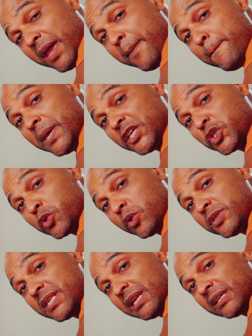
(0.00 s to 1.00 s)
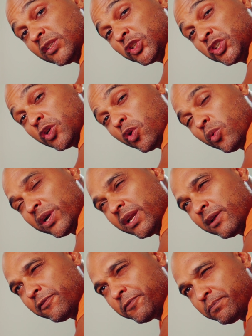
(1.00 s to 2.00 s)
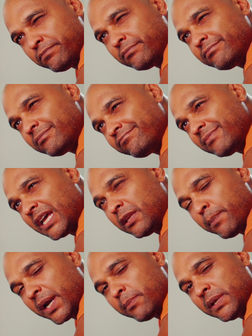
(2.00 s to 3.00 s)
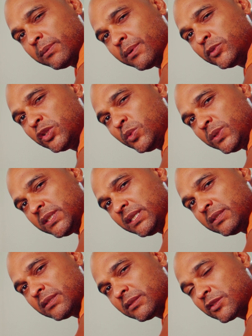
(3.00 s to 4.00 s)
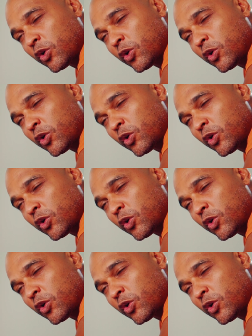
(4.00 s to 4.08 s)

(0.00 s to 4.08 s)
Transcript: Make sure you select a show where they have At the bare minimum 2 seasons